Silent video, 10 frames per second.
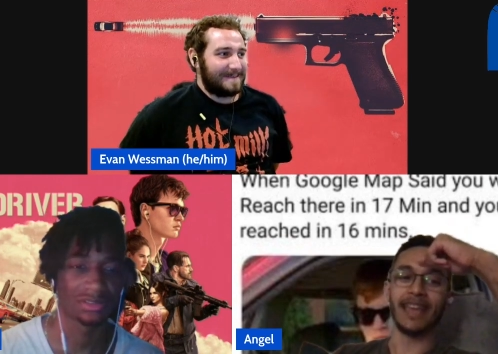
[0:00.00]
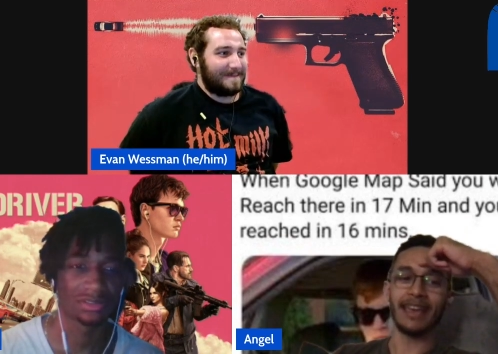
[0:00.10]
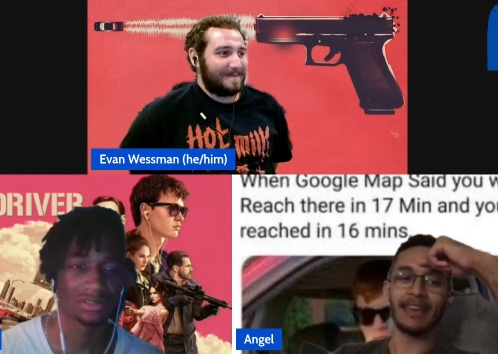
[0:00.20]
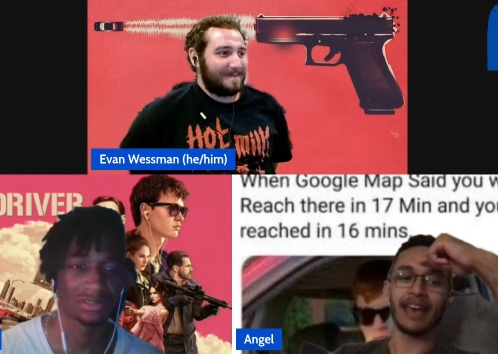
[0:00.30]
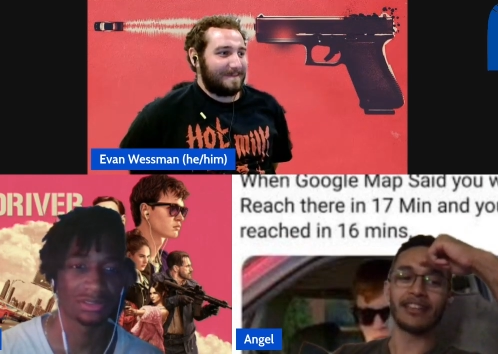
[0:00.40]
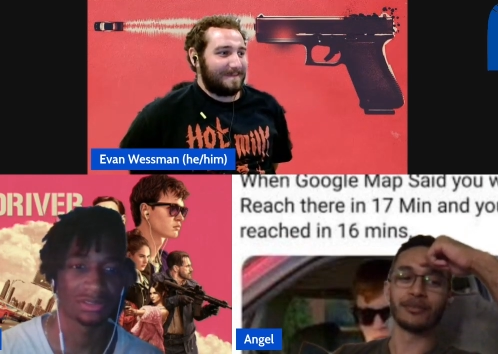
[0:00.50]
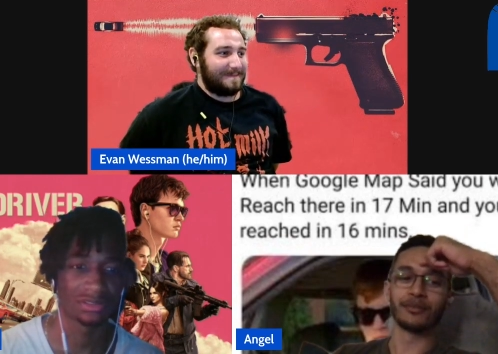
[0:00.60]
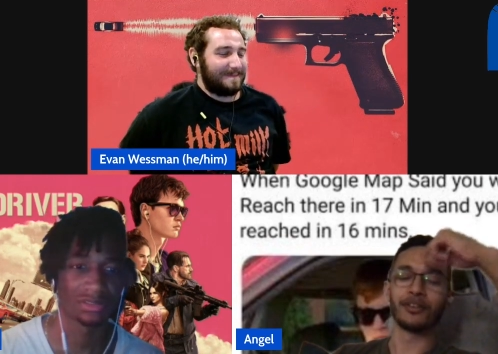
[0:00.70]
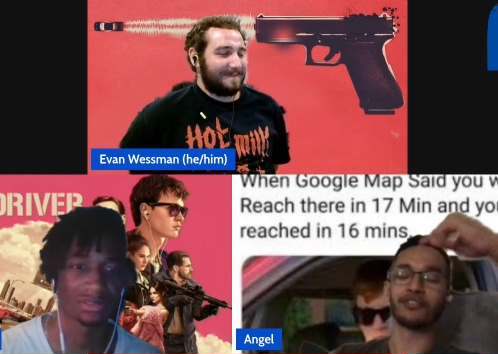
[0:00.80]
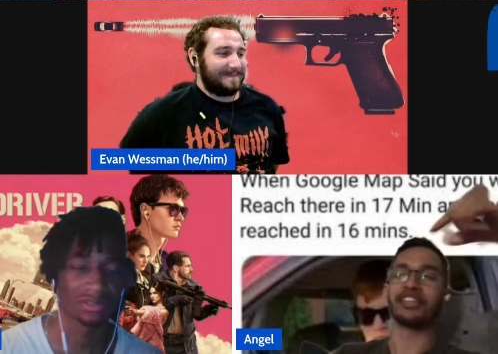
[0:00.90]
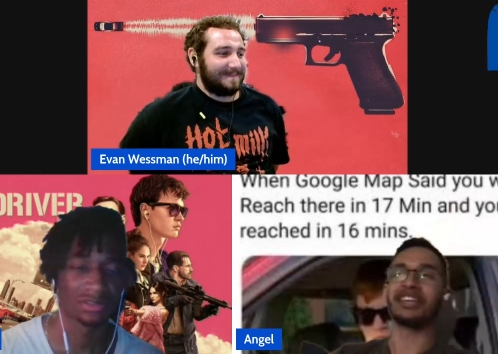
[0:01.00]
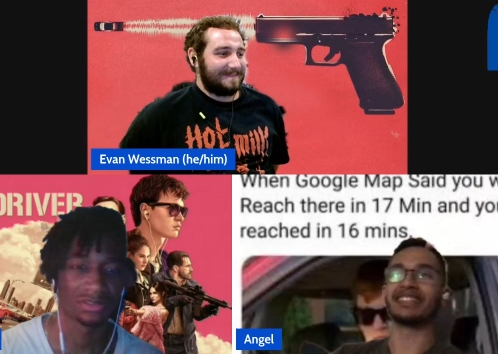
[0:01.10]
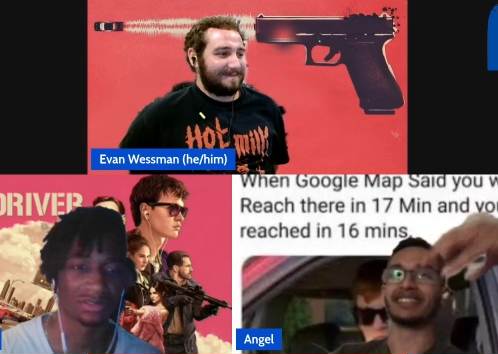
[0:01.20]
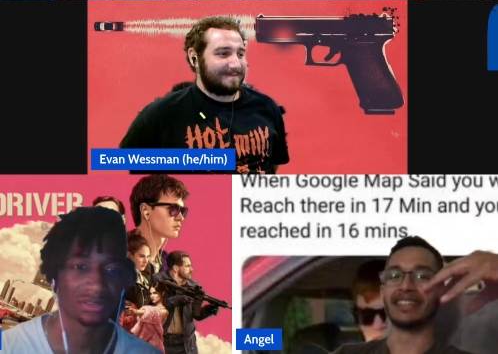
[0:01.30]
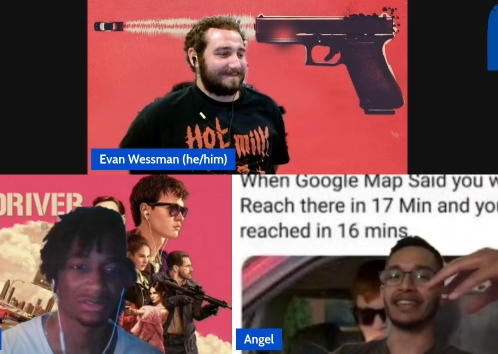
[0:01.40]
Speaker 1: as a result, she gets lit
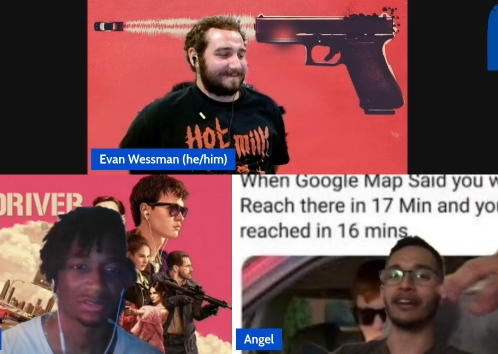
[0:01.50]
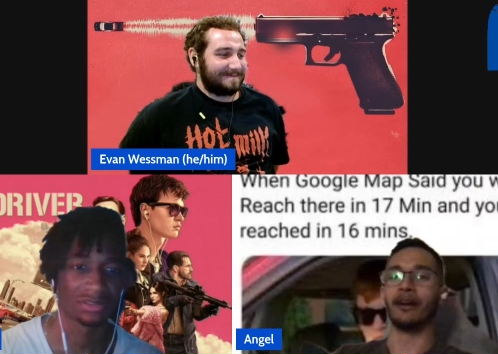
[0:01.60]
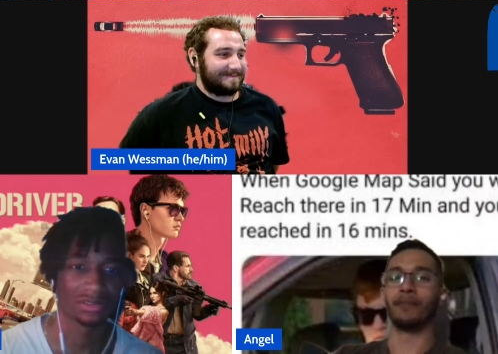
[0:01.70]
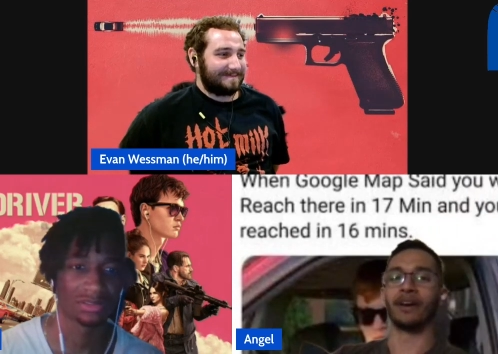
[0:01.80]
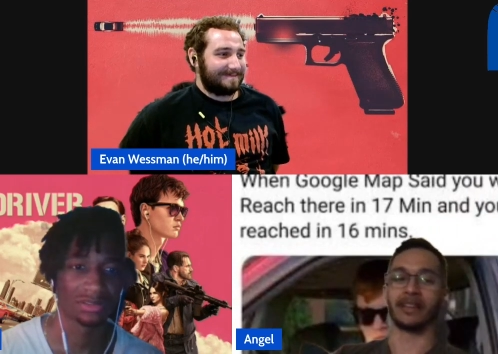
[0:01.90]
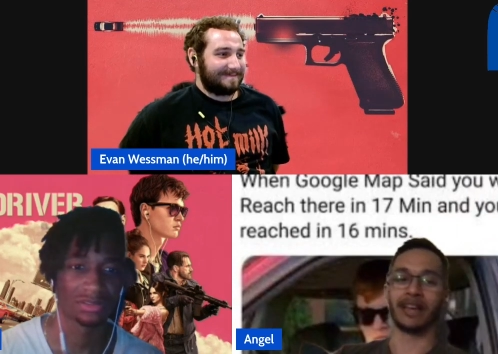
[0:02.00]
up by the cops.